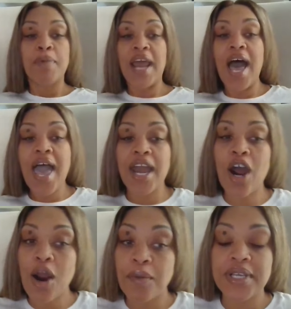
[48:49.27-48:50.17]
but I had
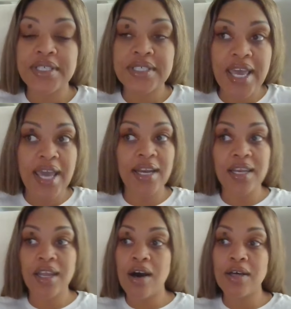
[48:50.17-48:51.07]
already said
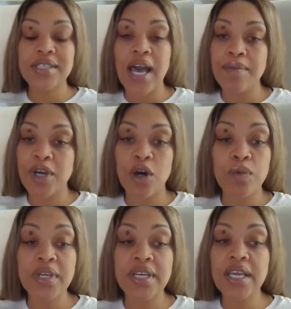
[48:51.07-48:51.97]
a long time
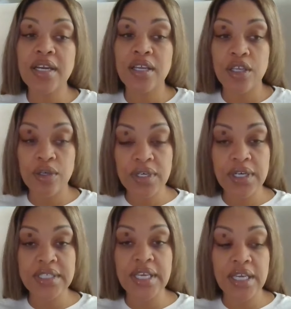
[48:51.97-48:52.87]
ago we needed a
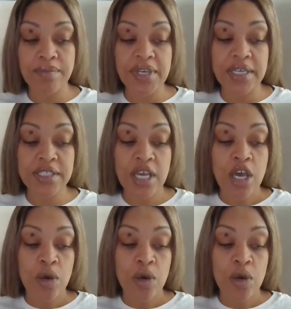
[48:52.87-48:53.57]
unity ticket because